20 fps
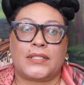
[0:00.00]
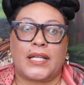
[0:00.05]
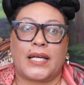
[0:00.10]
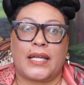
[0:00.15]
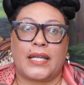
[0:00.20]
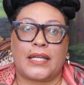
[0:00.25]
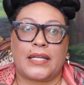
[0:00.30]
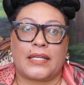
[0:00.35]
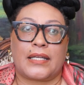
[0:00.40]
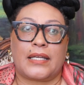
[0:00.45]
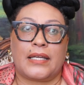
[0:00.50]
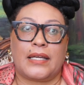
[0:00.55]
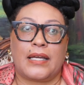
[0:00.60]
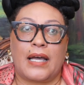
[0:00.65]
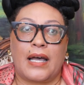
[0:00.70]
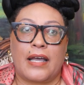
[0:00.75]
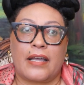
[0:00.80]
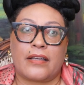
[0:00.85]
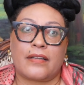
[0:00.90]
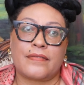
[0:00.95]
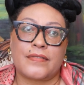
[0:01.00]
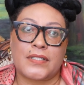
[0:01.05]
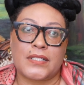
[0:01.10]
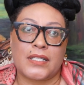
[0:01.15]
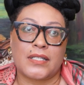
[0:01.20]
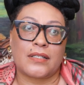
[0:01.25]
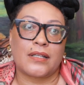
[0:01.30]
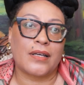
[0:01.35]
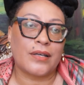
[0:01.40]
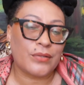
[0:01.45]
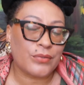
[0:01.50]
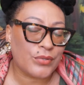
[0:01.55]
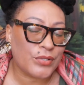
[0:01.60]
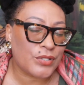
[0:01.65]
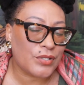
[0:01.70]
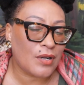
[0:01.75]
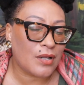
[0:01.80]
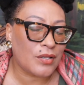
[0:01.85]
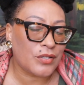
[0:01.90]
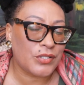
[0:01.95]
like I have seen other
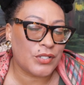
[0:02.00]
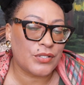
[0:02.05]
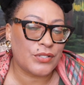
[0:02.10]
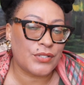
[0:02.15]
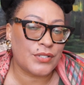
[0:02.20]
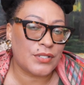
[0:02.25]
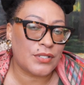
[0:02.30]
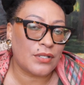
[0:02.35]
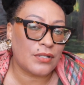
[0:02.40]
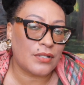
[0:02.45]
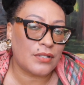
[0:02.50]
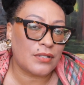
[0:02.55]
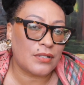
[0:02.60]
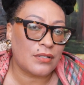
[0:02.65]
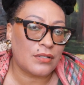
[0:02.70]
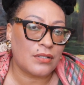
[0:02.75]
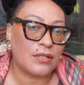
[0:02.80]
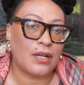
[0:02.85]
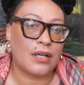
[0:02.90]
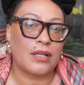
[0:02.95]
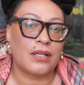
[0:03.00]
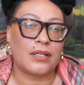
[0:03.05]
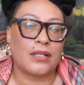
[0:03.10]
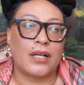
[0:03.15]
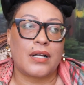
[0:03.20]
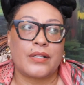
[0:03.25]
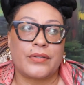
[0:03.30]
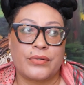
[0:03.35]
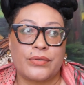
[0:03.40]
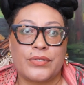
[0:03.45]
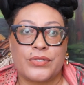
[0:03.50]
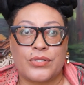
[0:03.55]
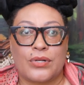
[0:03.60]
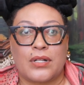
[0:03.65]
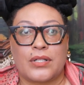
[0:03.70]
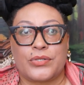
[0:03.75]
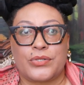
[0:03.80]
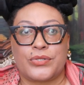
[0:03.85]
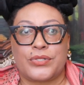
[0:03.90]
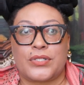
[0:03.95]
astrologers
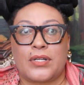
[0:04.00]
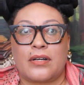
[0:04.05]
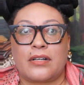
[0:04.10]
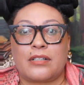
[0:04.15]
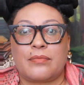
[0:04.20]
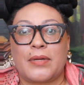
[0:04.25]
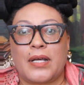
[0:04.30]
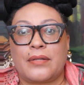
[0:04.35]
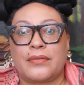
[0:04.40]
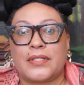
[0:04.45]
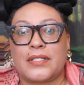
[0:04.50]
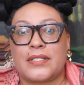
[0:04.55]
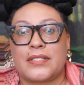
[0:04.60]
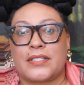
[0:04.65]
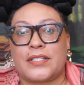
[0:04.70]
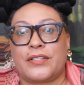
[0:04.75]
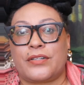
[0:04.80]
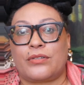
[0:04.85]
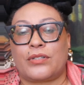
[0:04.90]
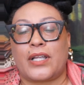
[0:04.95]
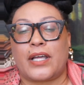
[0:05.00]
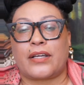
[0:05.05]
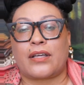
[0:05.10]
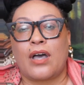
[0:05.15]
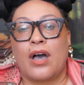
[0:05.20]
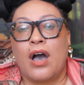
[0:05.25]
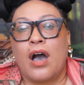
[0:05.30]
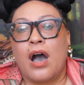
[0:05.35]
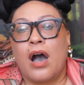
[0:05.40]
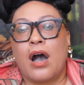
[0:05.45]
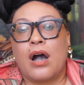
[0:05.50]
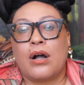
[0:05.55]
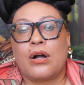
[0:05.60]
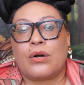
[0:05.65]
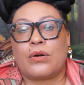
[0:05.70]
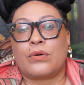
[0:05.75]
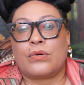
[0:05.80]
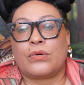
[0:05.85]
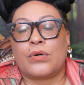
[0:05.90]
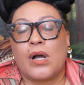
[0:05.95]
talk about this, and they're like,
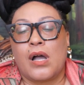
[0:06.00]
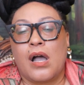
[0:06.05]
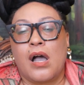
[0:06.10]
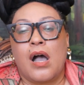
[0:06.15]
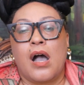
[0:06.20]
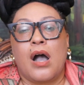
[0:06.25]
oh,